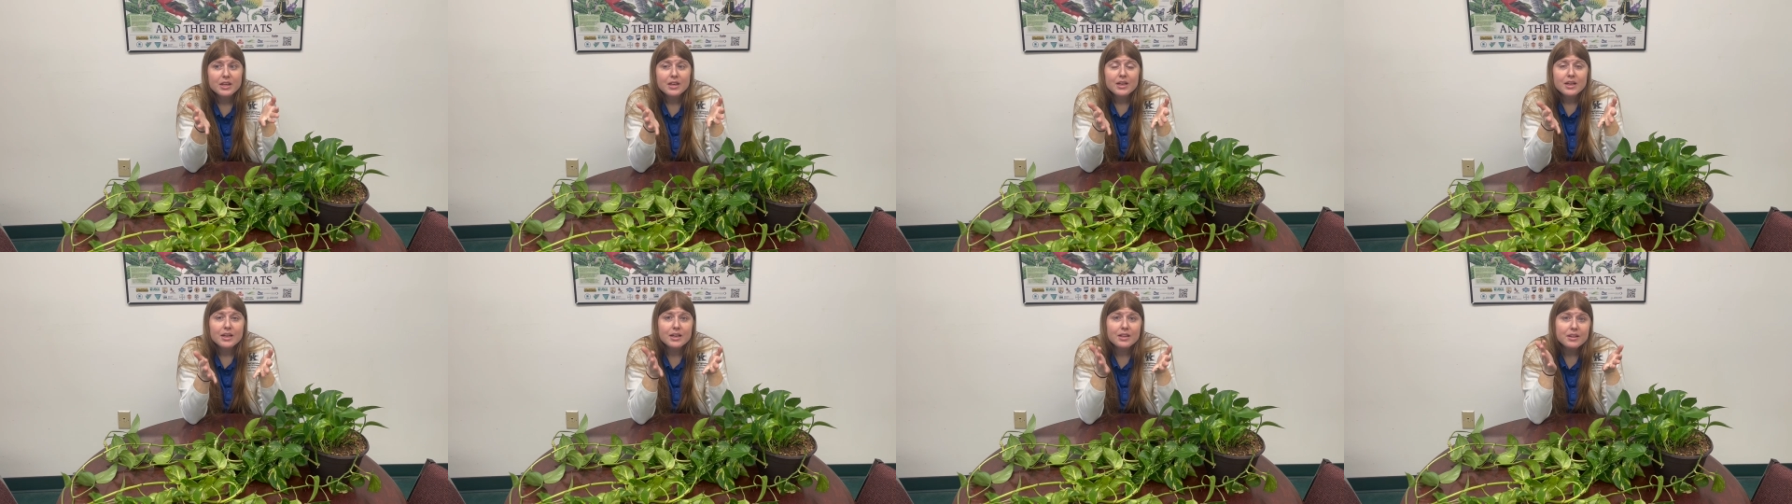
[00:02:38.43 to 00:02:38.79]

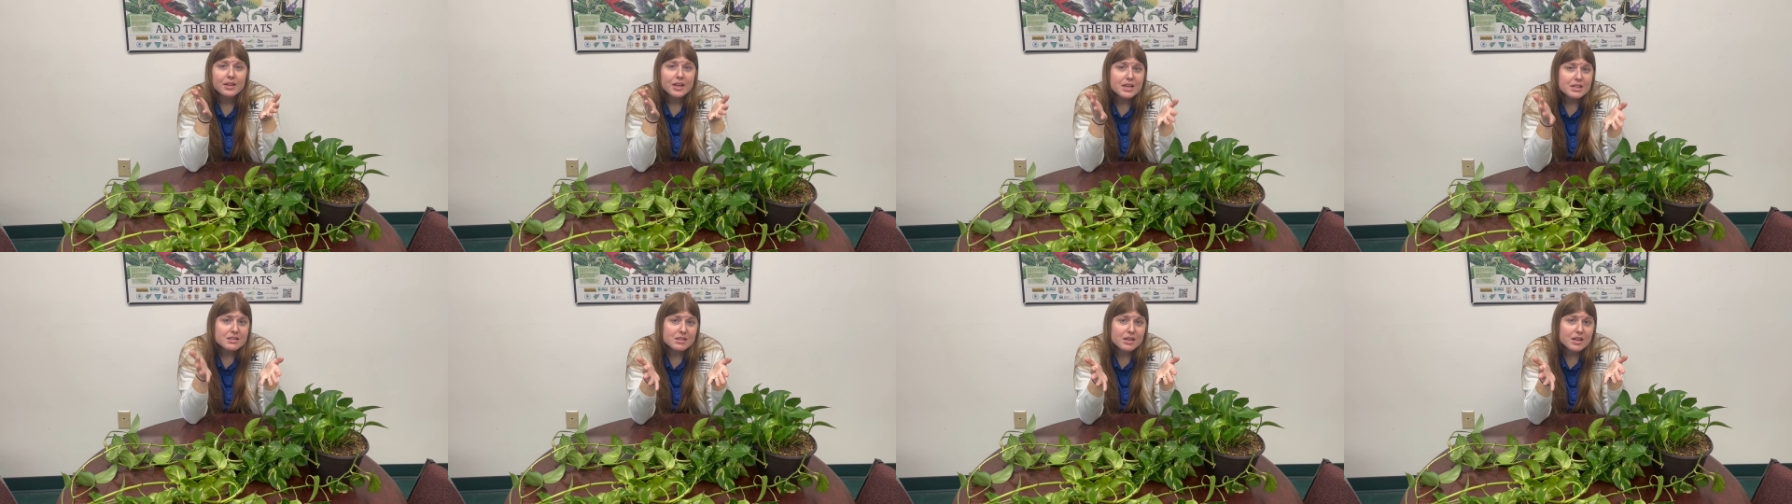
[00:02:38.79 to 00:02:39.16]
and
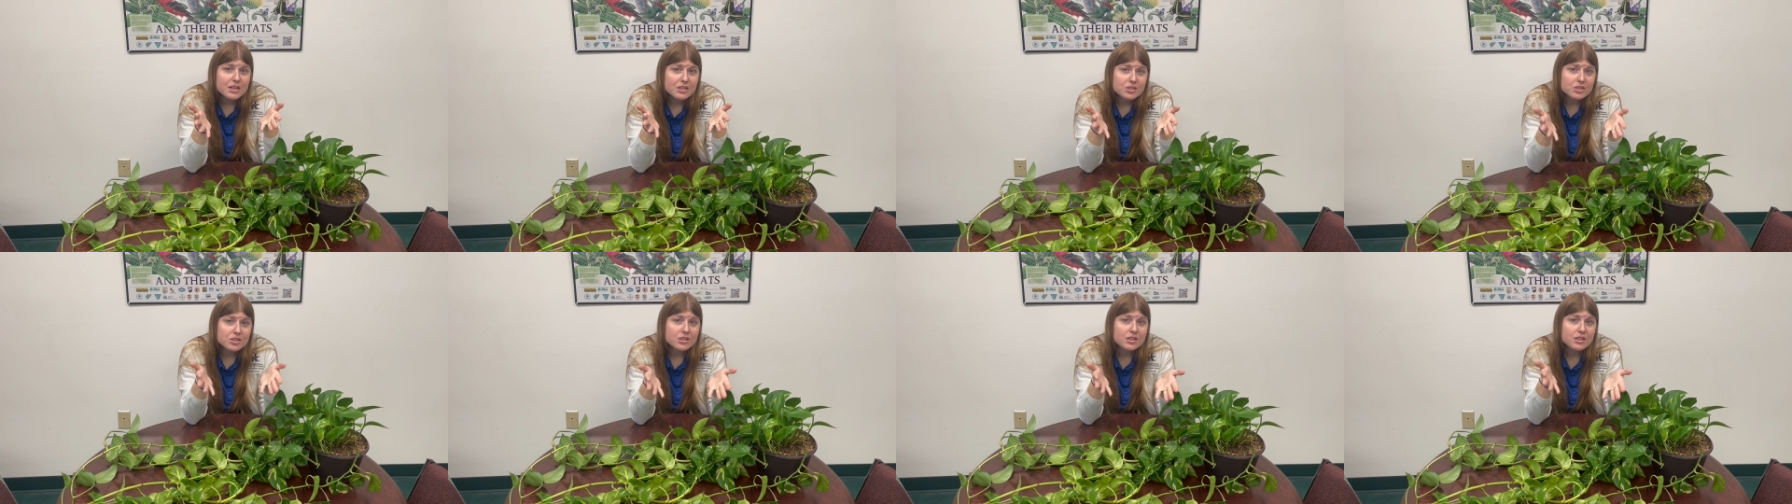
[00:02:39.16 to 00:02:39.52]
that's
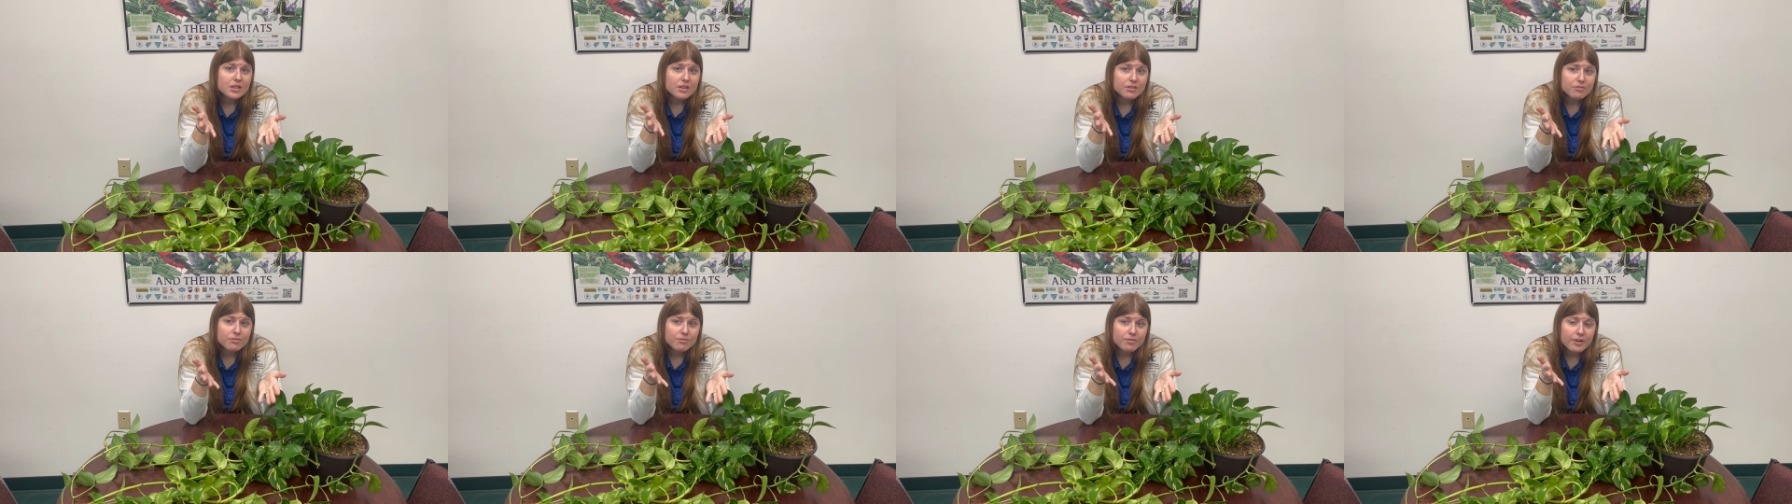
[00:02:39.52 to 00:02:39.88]
actually
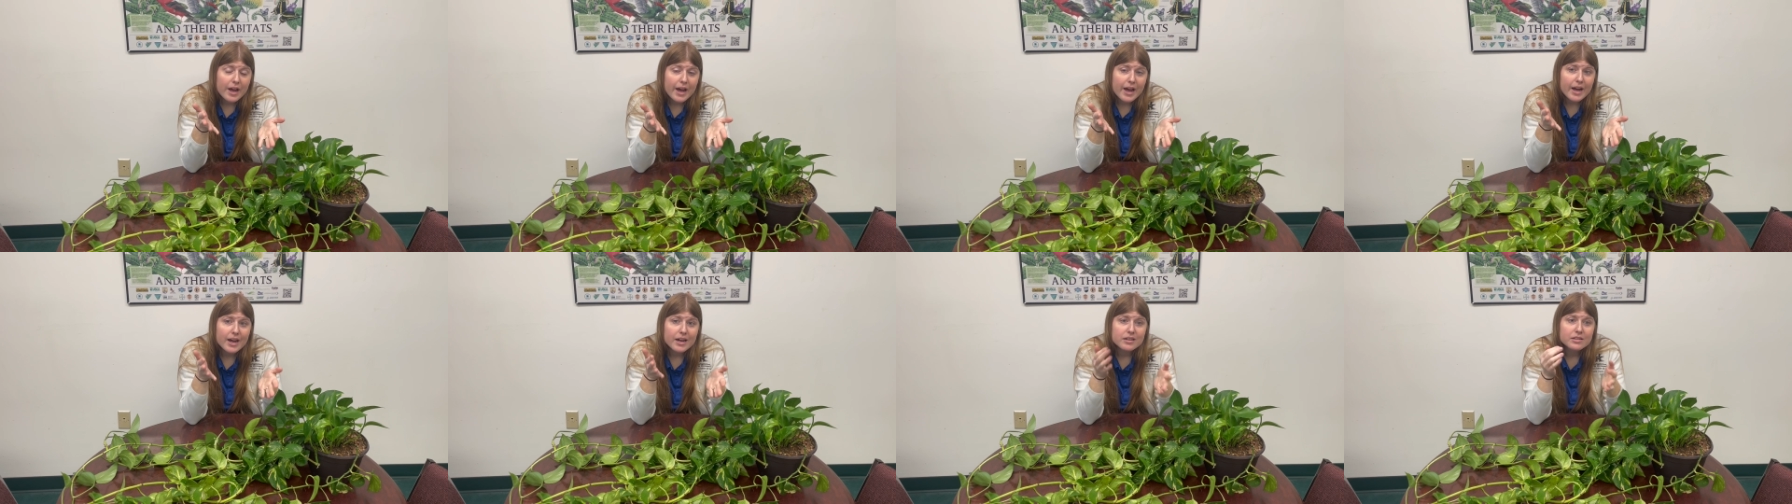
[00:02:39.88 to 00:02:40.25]
a
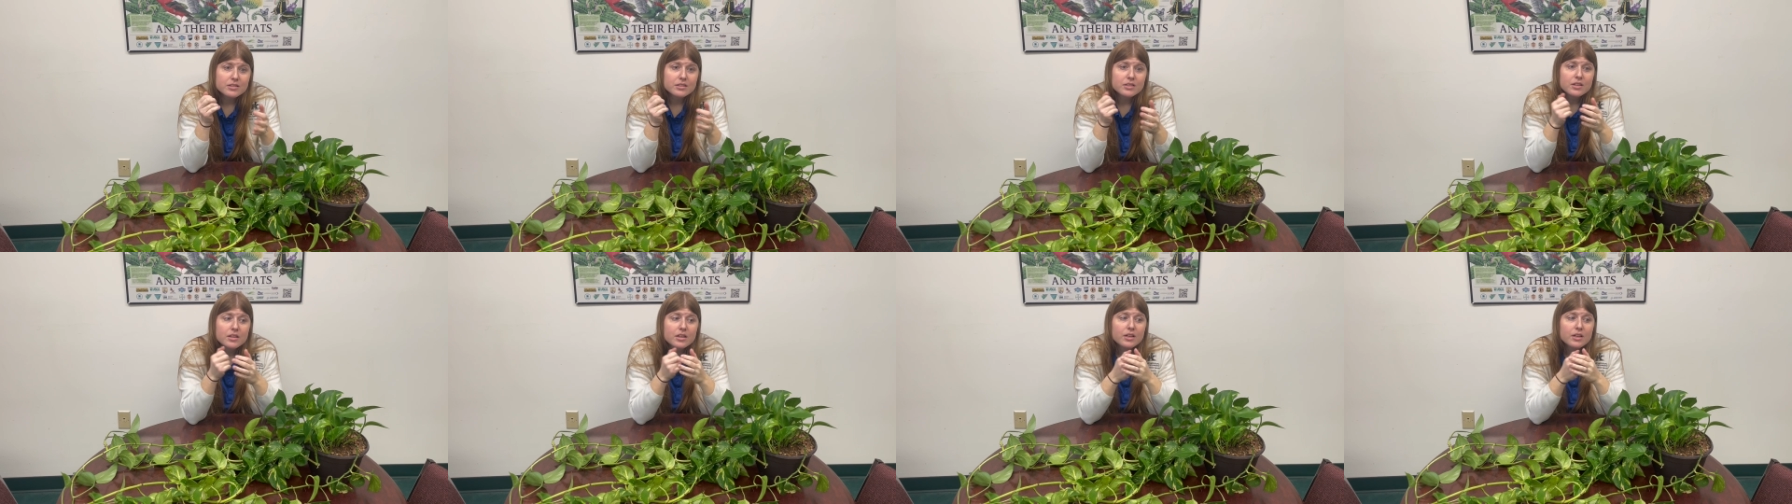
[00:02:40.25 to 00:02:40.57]
fact.